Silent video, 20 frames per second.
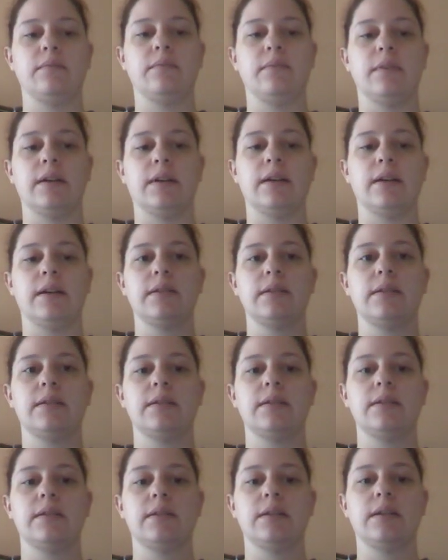where
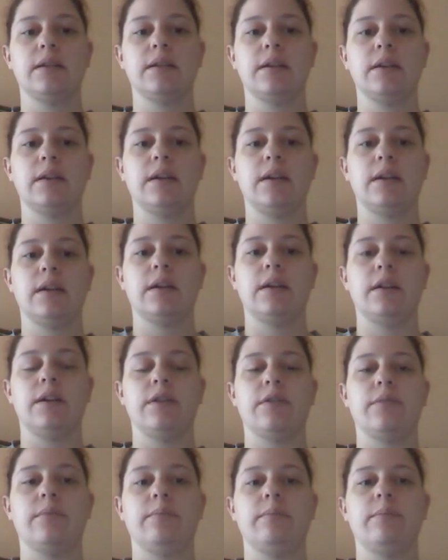
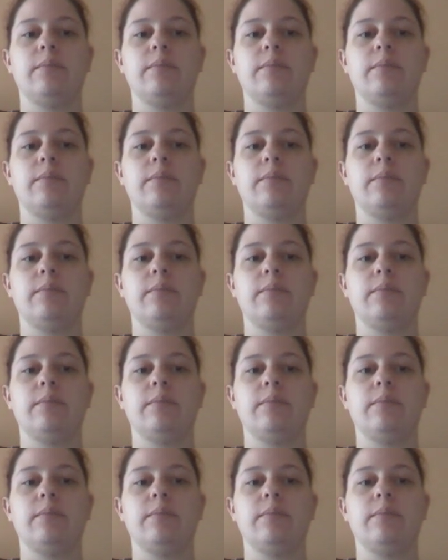it's,